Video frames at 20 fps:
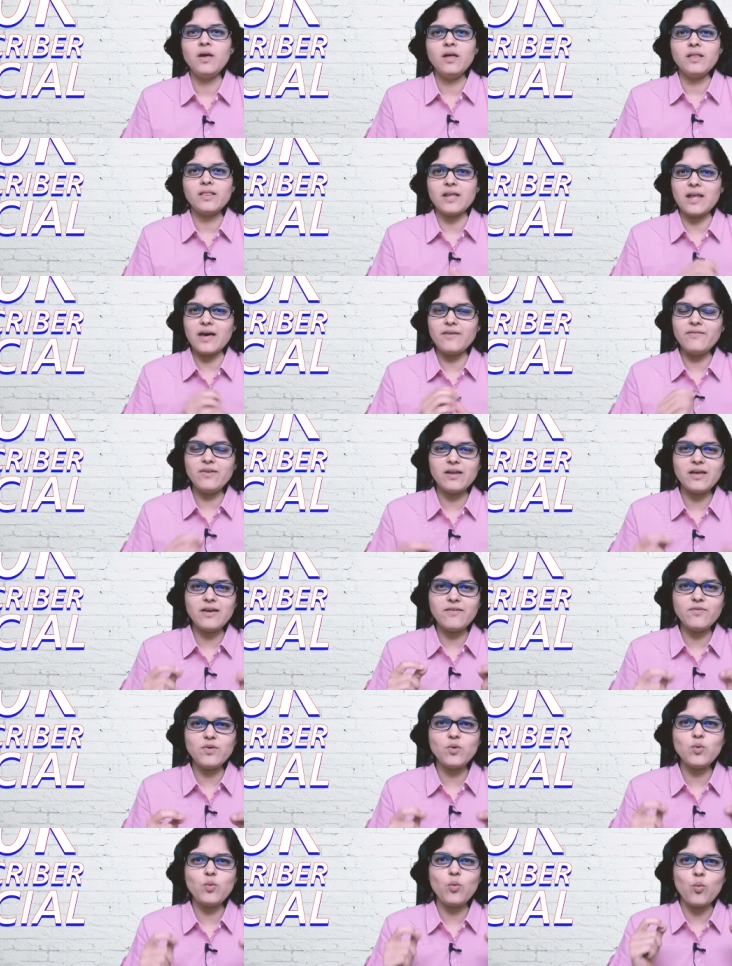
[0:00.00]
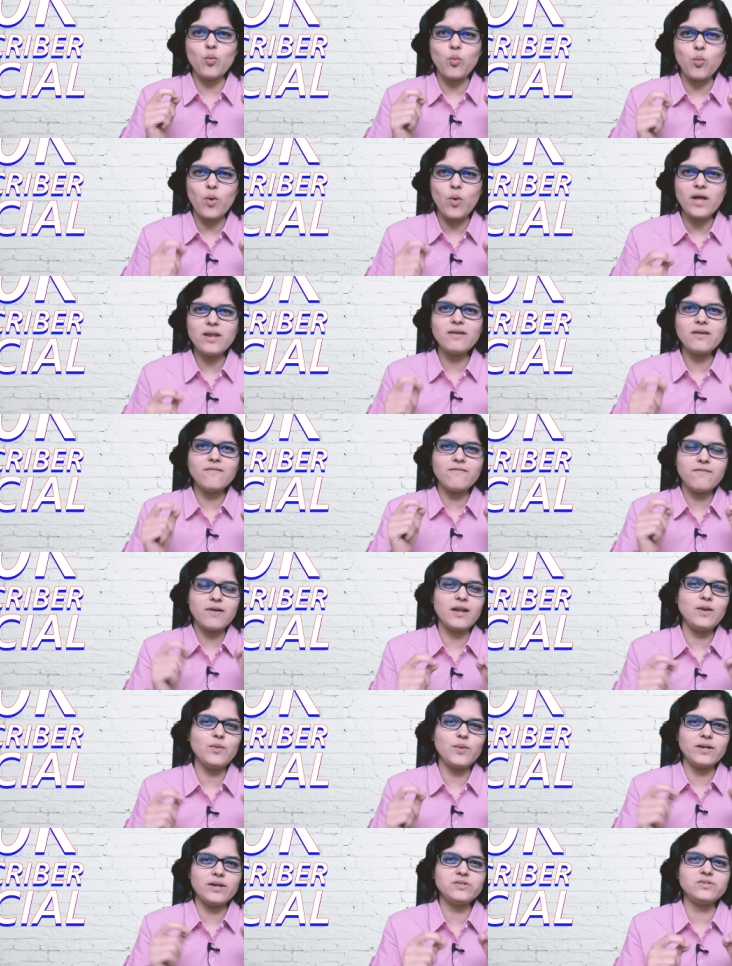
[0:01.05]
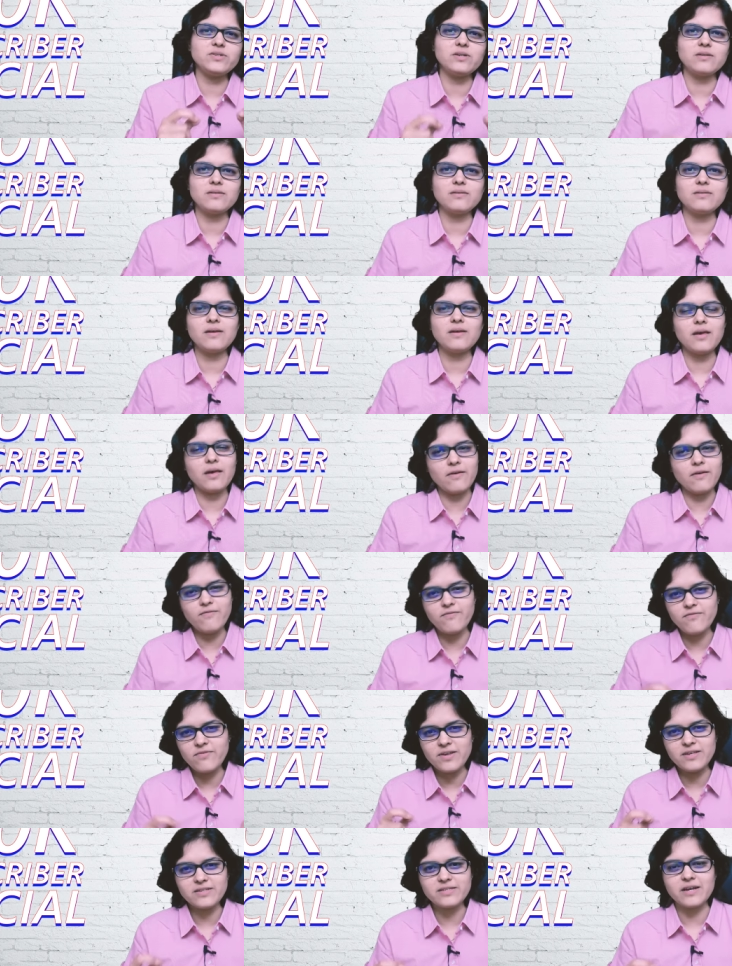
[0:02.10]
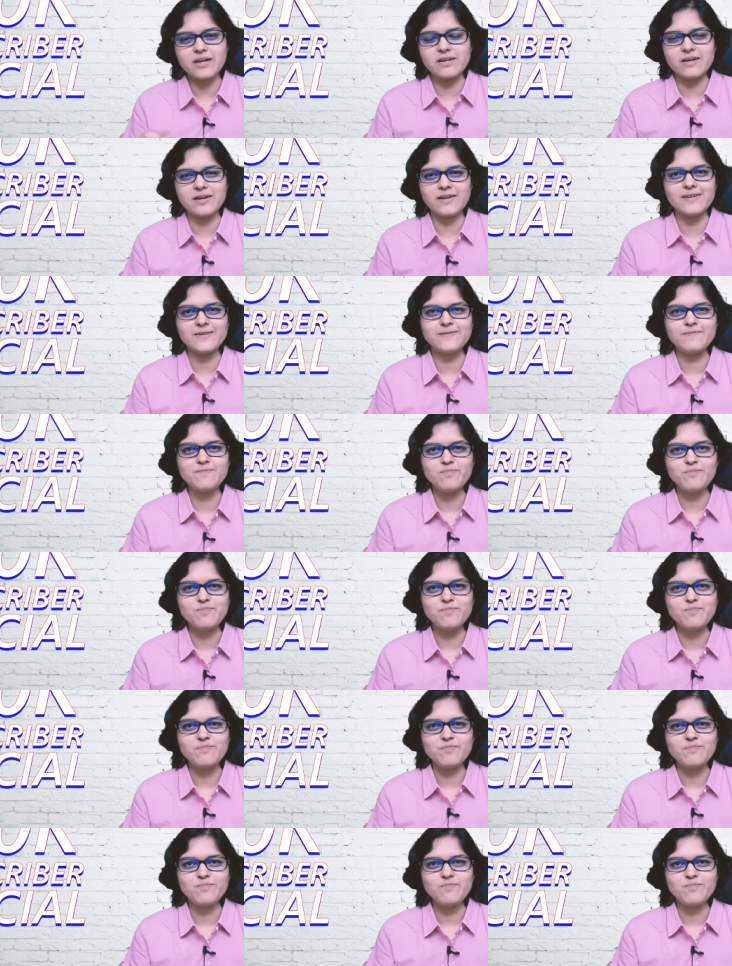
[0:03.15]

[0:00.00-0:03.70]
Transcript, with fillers: that I will give you one value addition every Saturday.